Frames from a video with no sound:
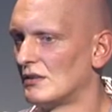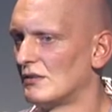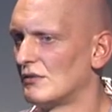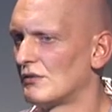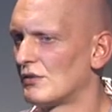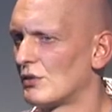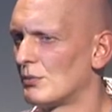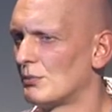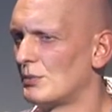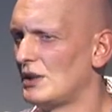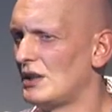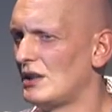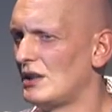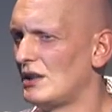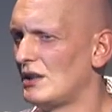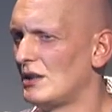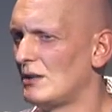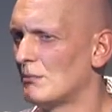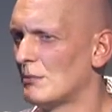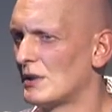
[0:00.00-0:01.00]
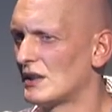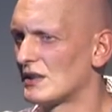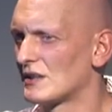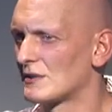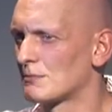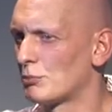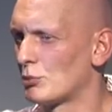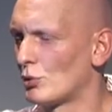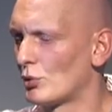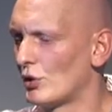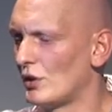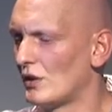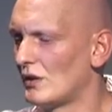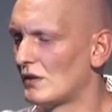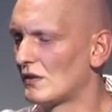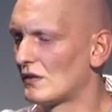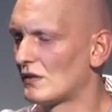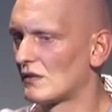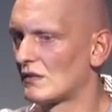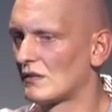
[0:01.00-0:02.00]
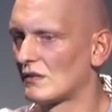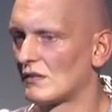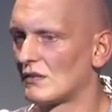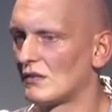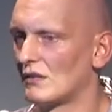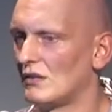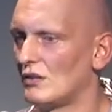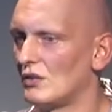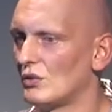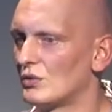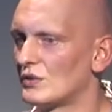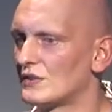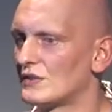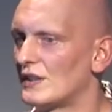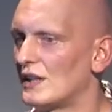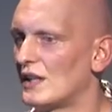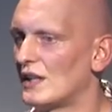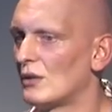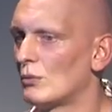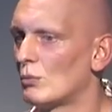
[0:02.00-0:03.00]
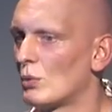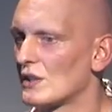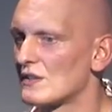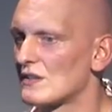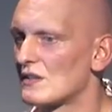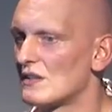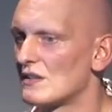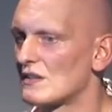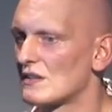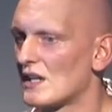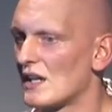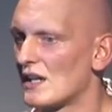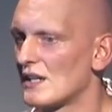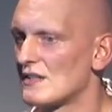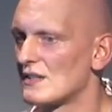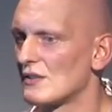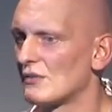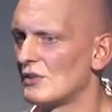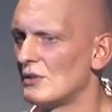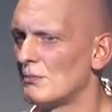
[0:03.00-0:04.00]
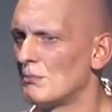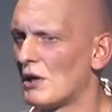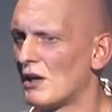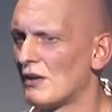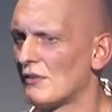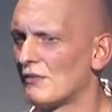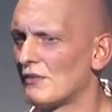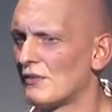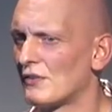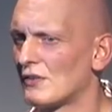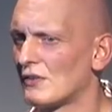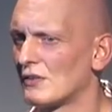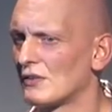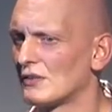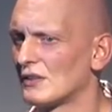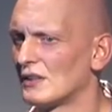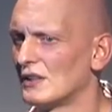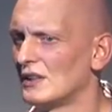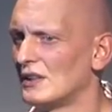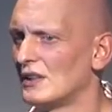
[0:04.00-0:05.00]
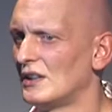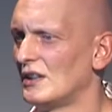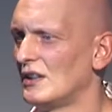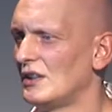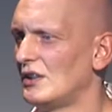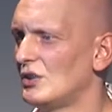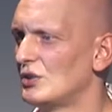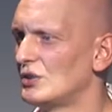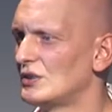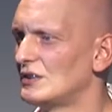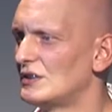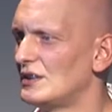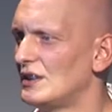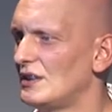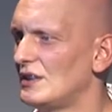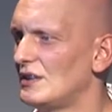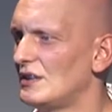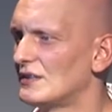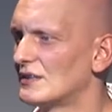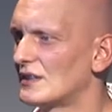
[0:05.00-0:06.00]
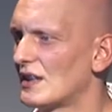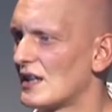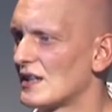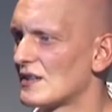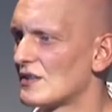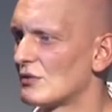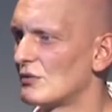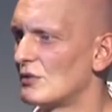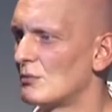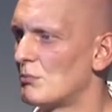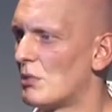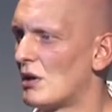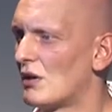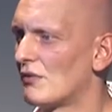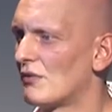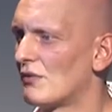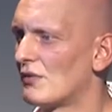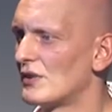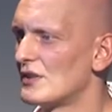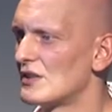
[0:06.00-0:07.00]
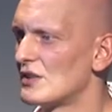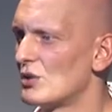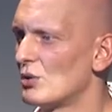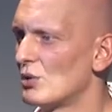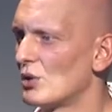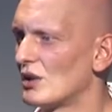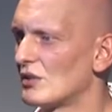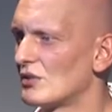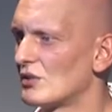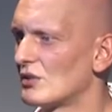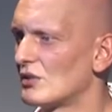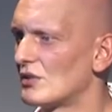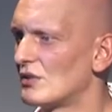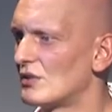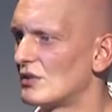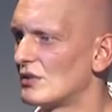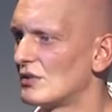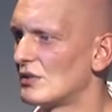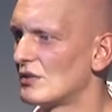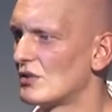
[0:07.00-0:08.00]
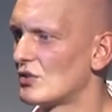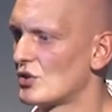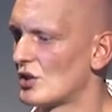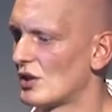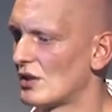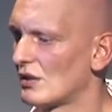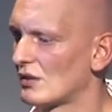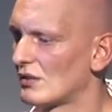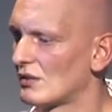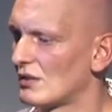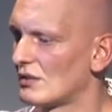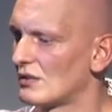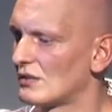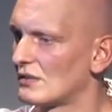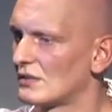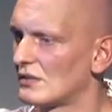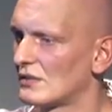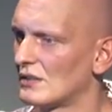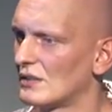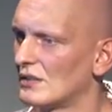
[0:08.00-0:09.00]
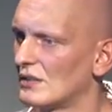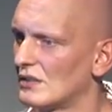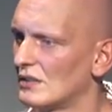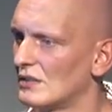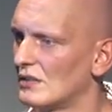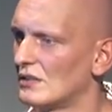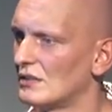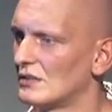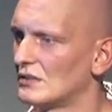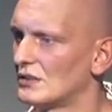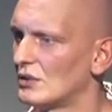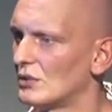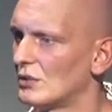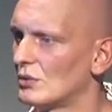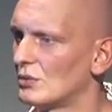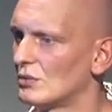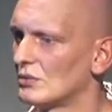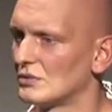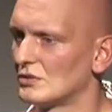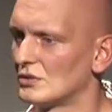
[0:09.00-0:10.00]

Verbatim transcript: from the metasploits you say what's the size of the buffer you see the size of the buffer is 200 characters so